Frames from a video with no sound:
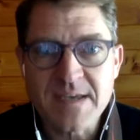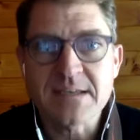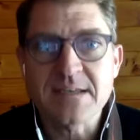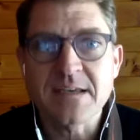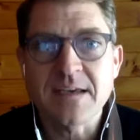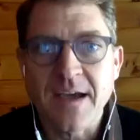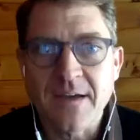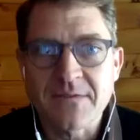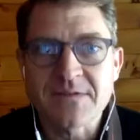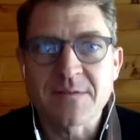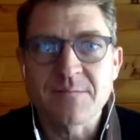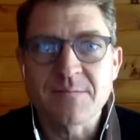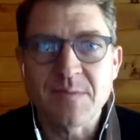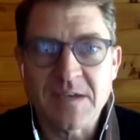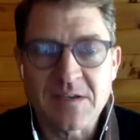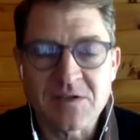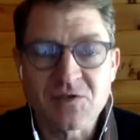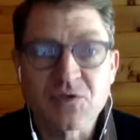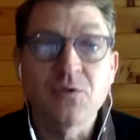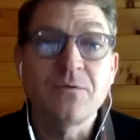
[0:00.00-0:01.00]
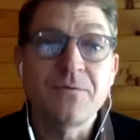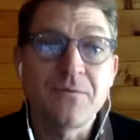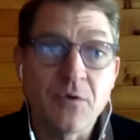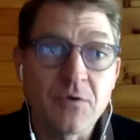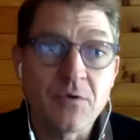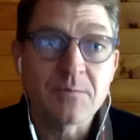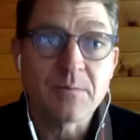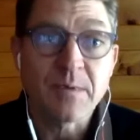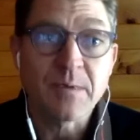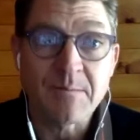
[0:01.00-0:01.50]
have to be truthful
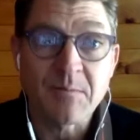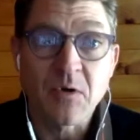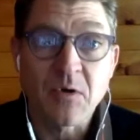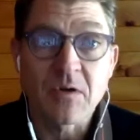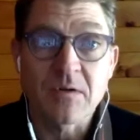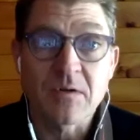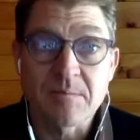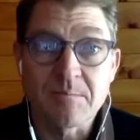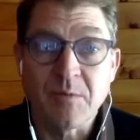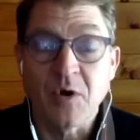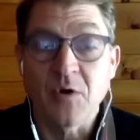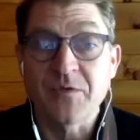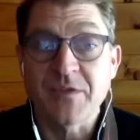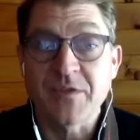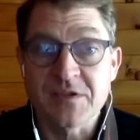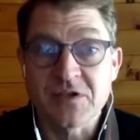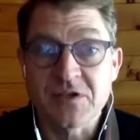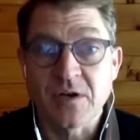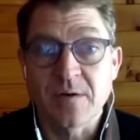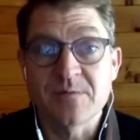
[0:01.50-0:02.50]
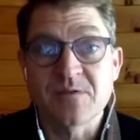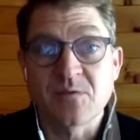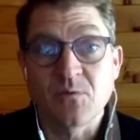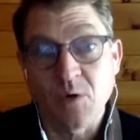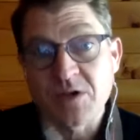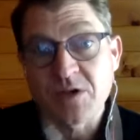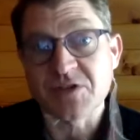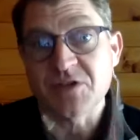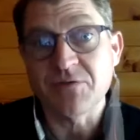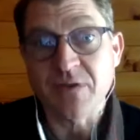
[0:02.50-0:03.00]
with people, both in terms of
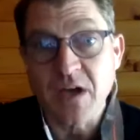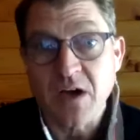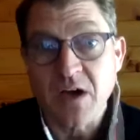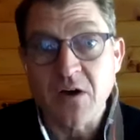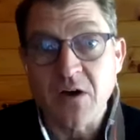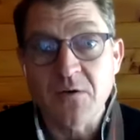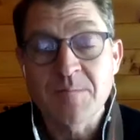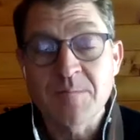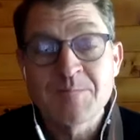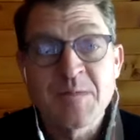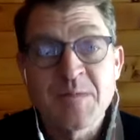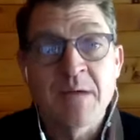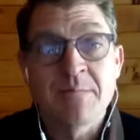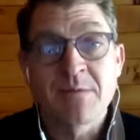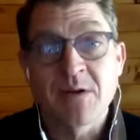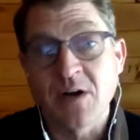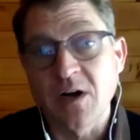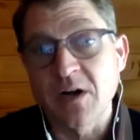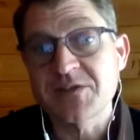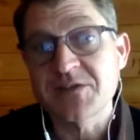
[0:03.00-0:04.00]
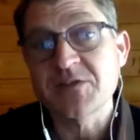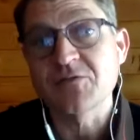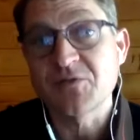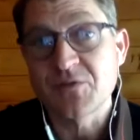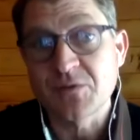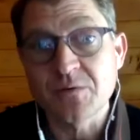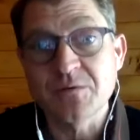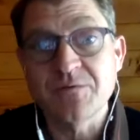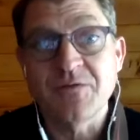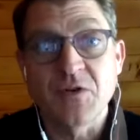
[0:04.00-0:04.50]
what but also
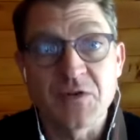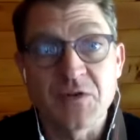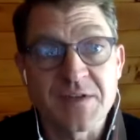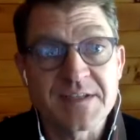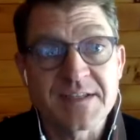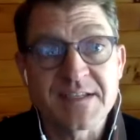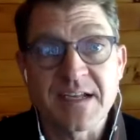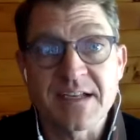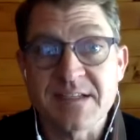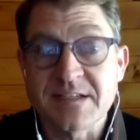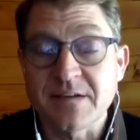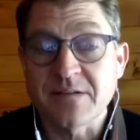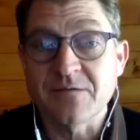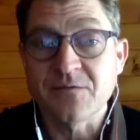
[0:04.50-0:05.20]
truthful in the sense of